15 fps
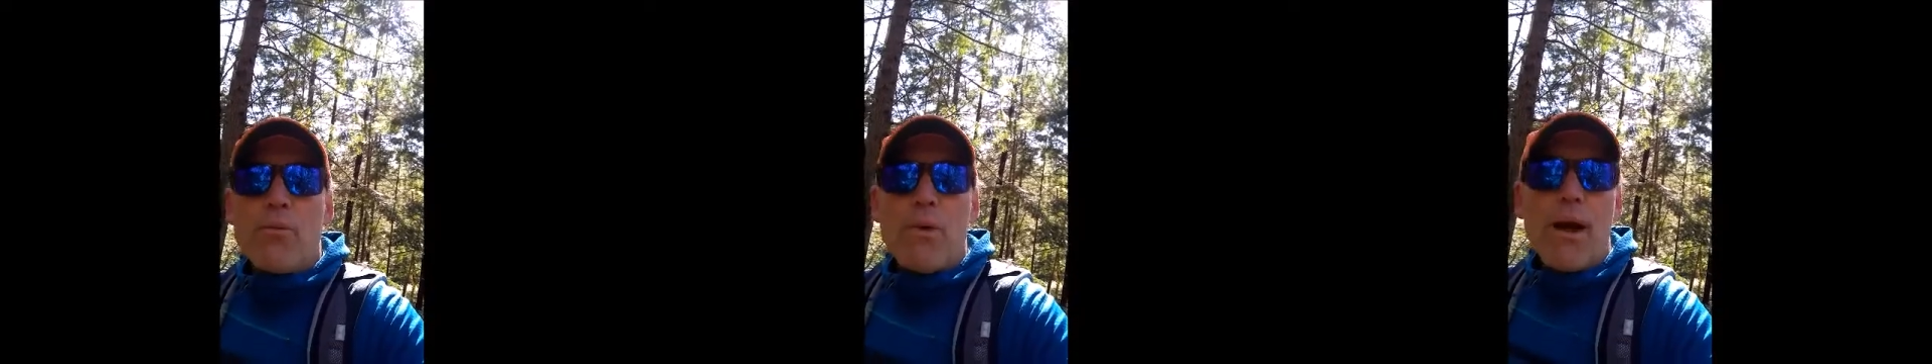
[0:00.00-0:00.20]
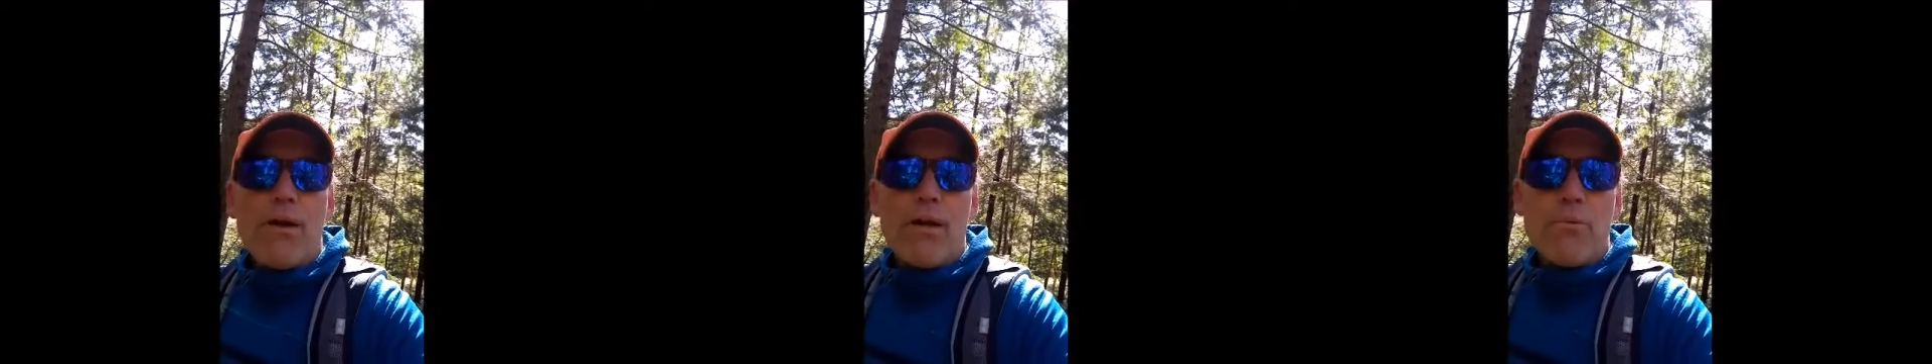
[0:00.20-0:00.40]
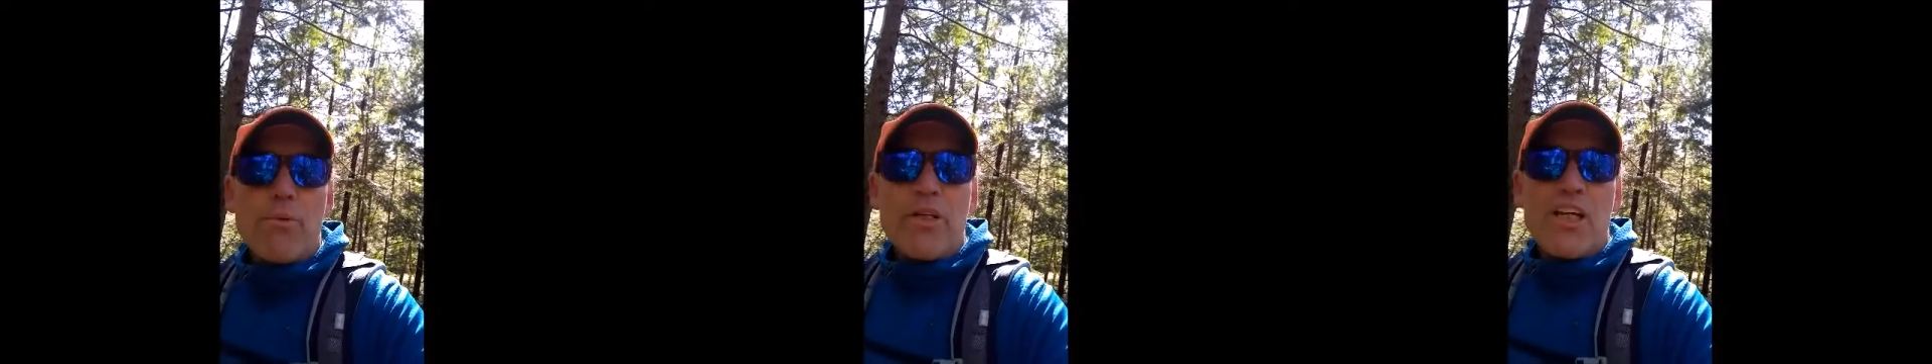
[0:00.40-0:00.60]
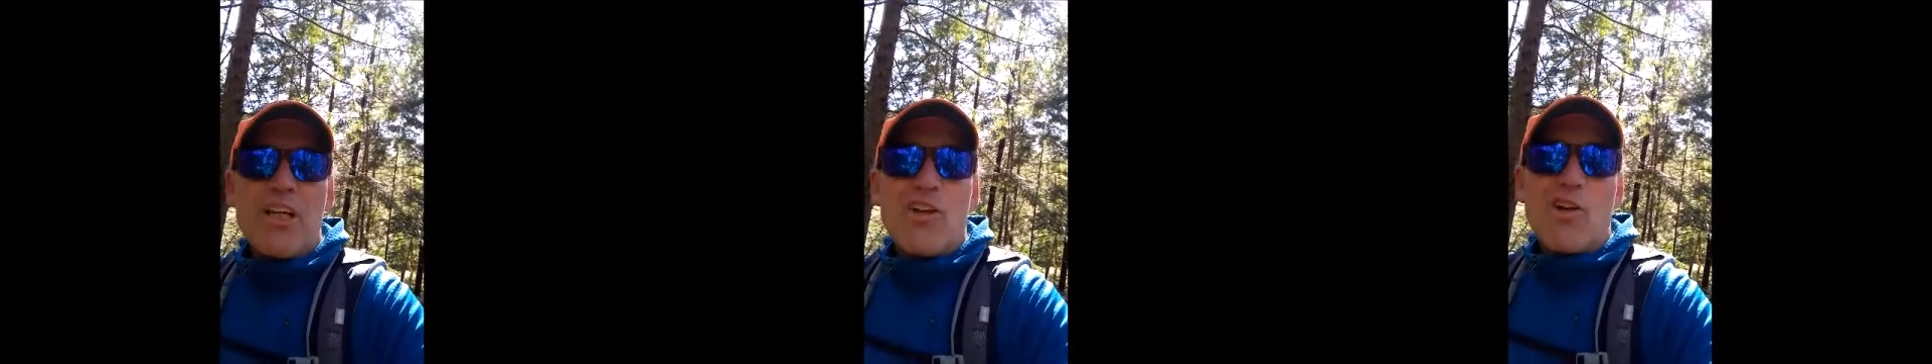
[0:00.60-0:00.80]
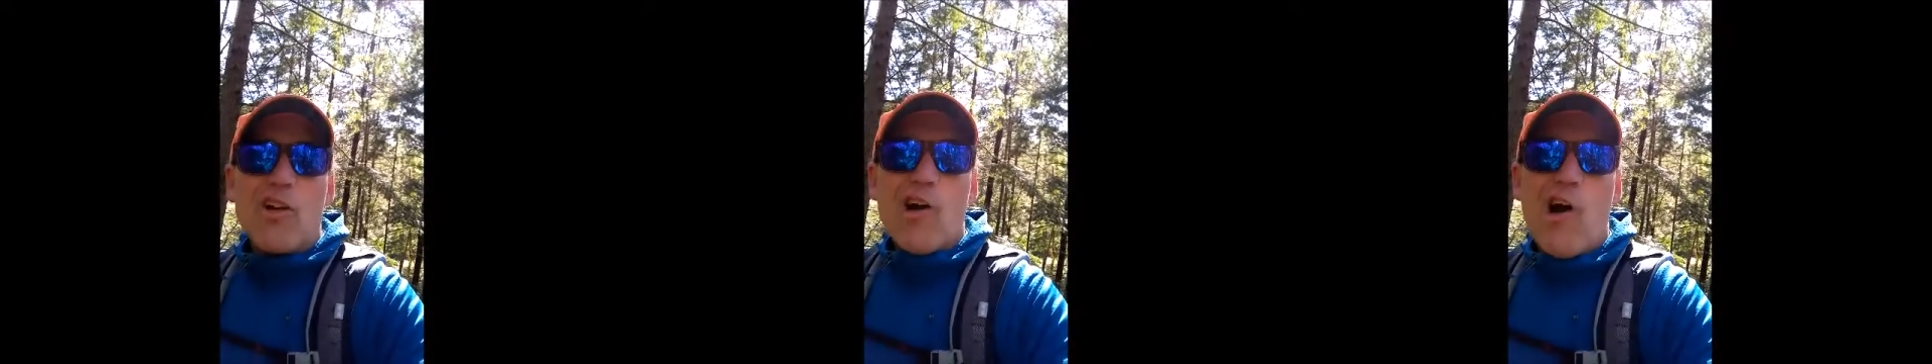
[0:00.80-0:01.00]
surrounding a
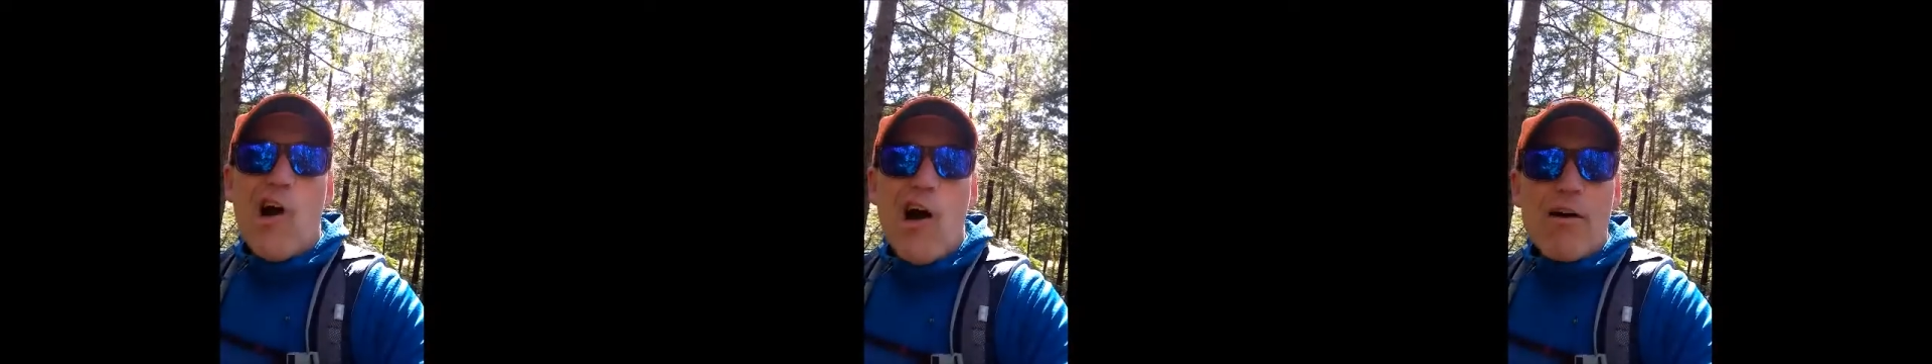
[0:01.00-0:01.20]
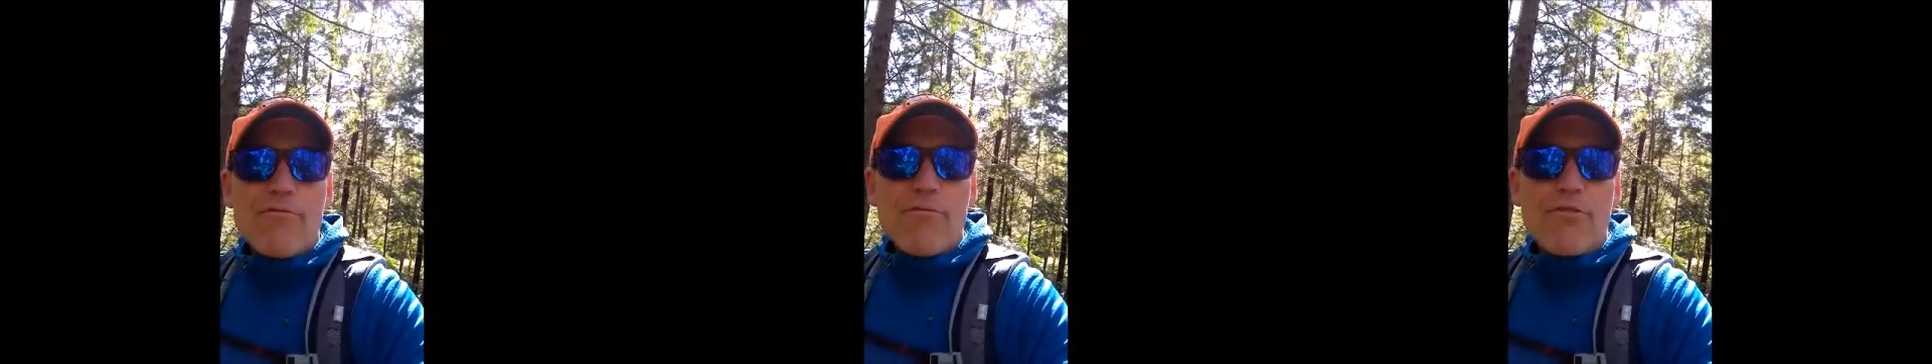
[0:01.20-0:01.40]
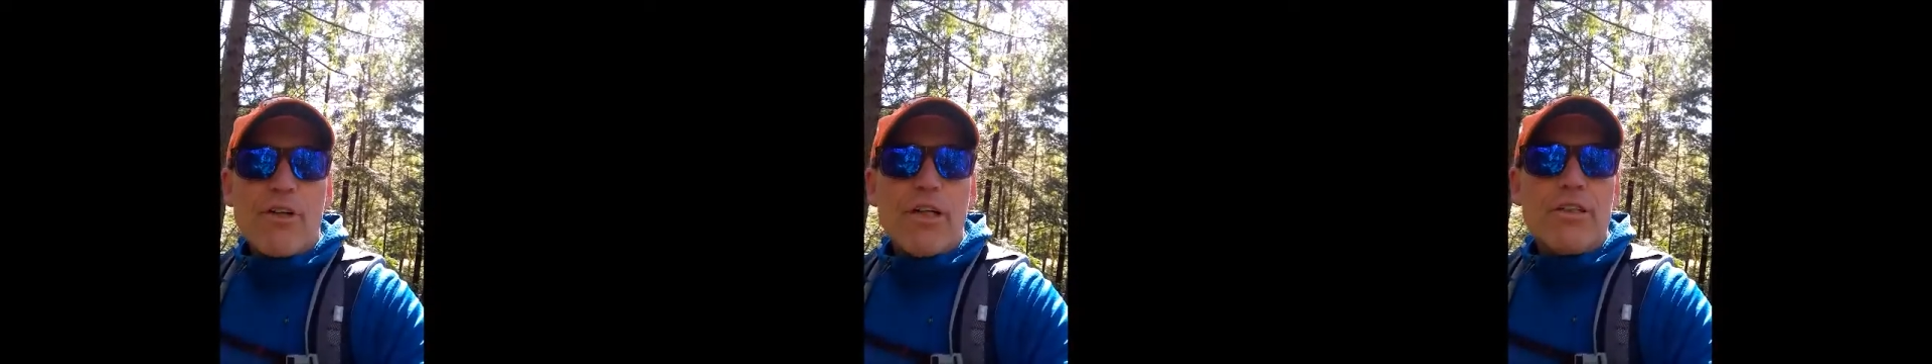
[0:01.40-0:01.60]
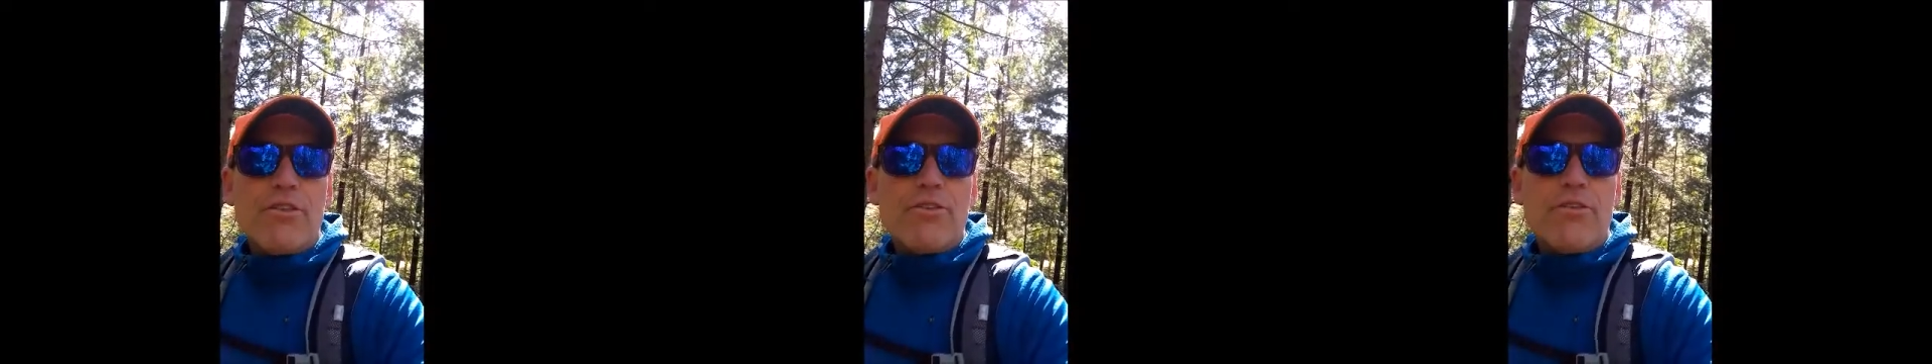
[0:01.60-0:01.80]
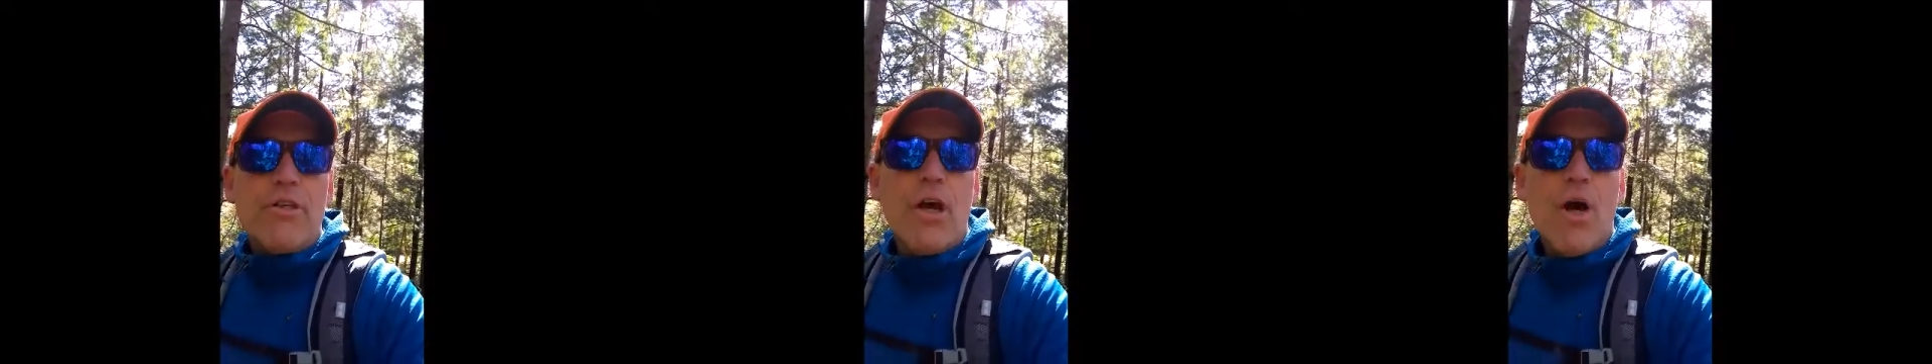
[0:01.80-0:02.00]
particular
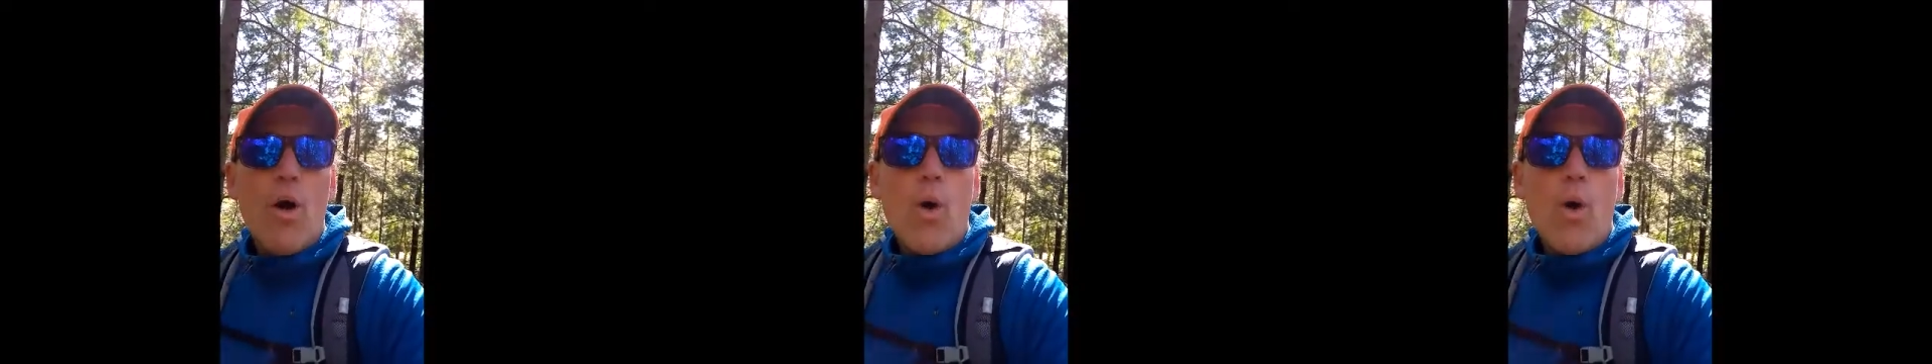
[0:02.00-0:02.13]
conference